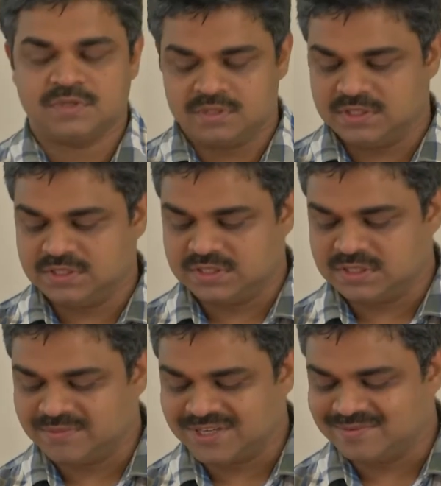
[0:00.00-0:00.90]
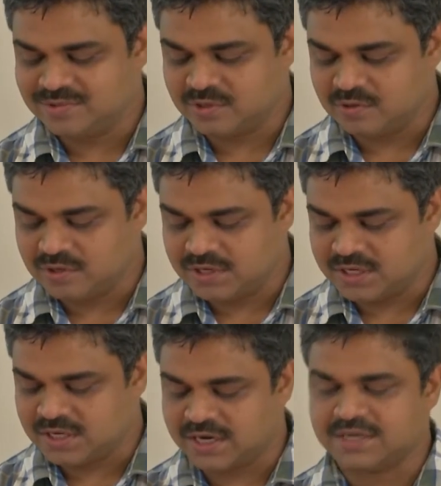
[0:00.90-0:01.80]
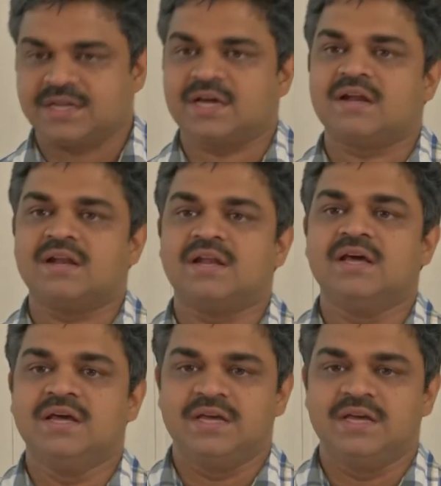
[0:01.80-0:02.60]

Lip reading: This is sometimes called a rectangle